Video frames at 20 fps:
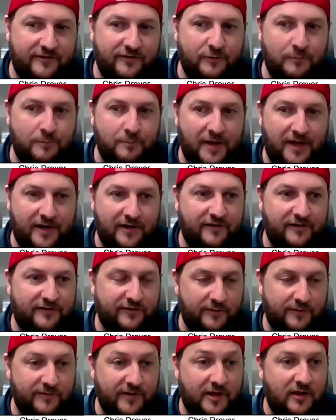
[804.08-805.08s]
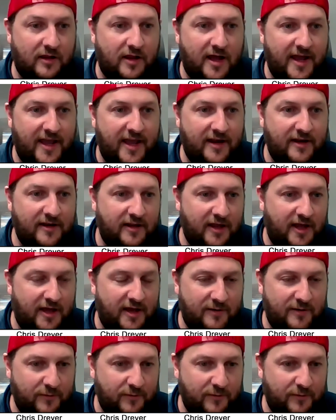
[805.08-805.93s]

to better serve the client uh,